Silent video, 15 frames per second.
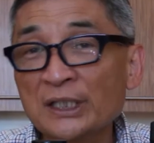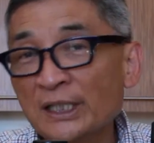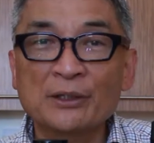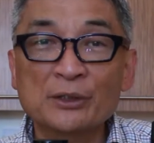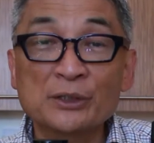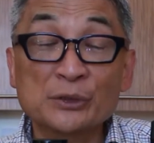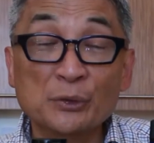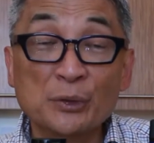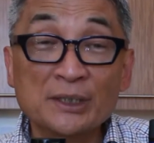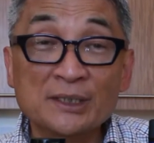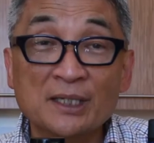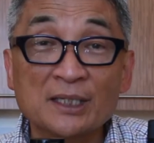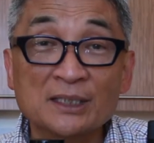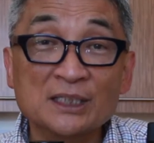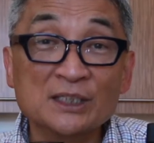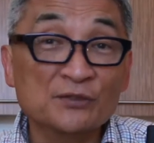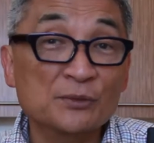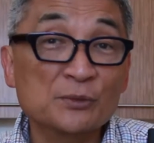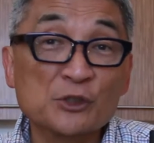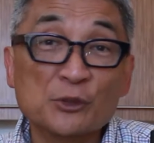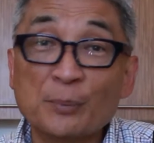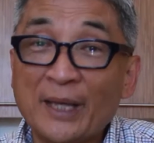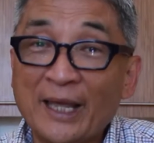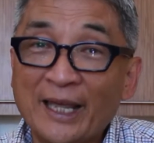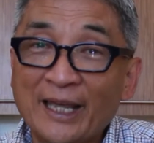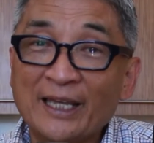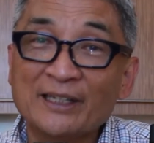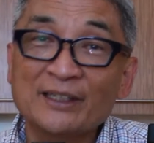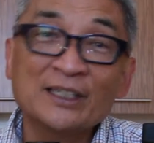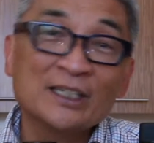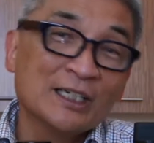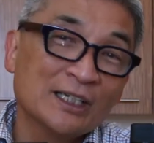There are soy sauces from Japan,